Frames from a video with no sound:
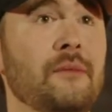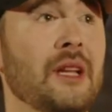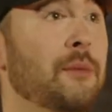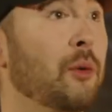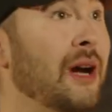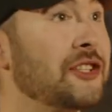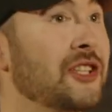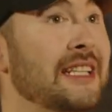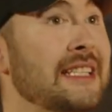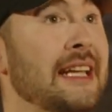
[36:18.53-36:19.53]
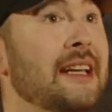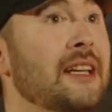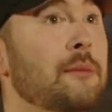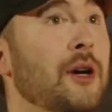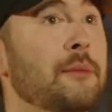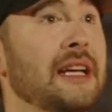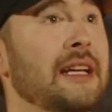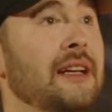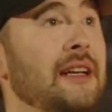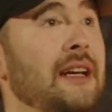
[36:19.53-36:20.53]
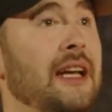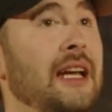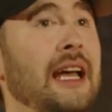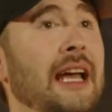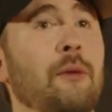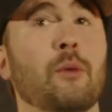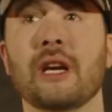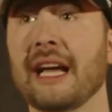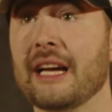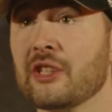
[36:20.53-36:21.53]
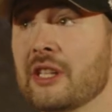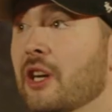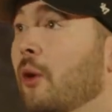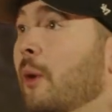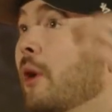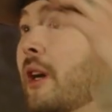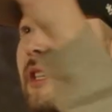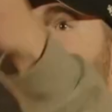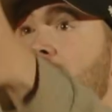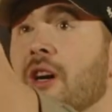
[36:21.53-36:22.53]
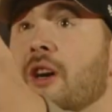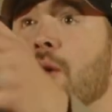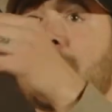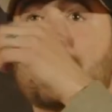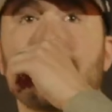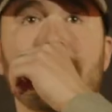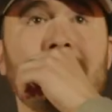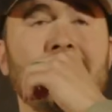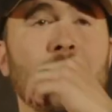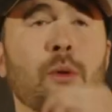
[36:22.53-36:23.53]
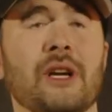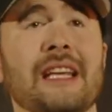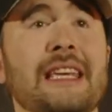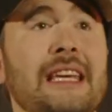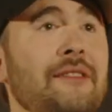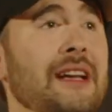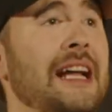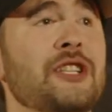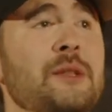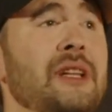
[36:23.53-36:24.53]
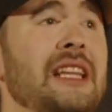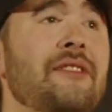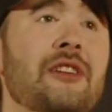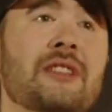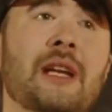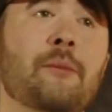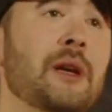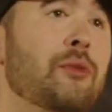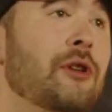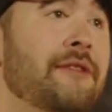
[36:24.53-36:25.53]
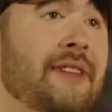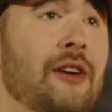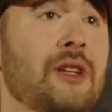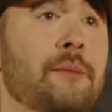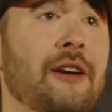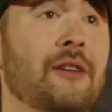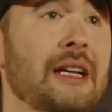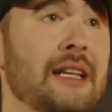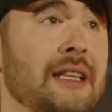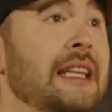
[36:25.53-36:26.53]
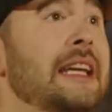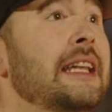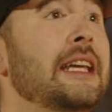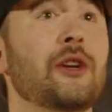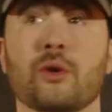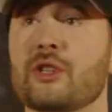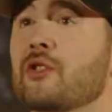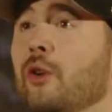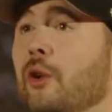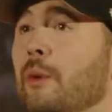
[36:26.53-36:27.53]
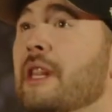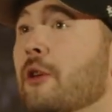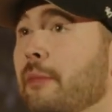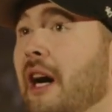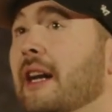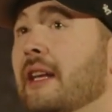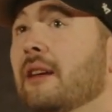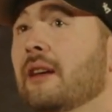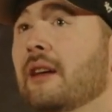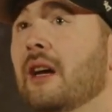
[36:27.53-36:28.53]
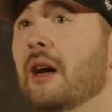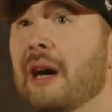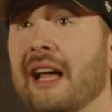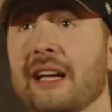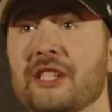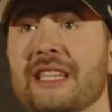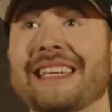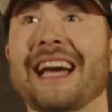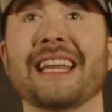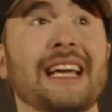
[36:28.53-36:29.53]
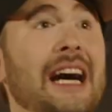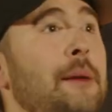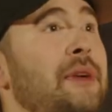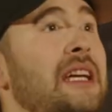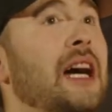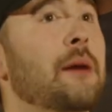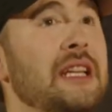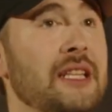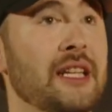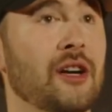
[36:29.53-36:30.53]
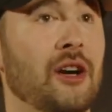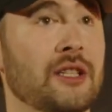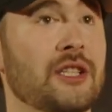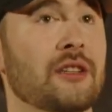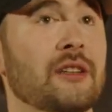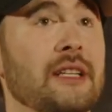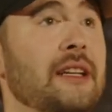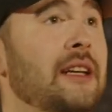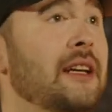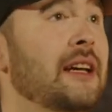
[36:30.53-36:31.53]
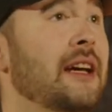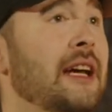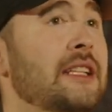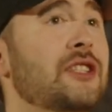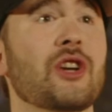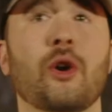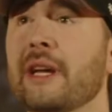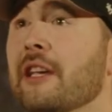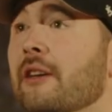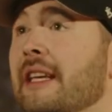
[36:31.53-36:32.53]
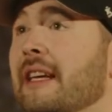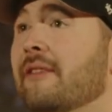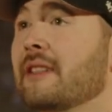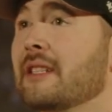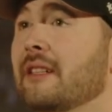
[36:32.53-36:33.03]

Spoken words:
But we're actually going to stand in a moment, and we're going to actually go and we're going to sow. We're going to give. And I just believe there's something profound about leading your soul with your body, about actually getting up and coming to the altar and sowing your gift.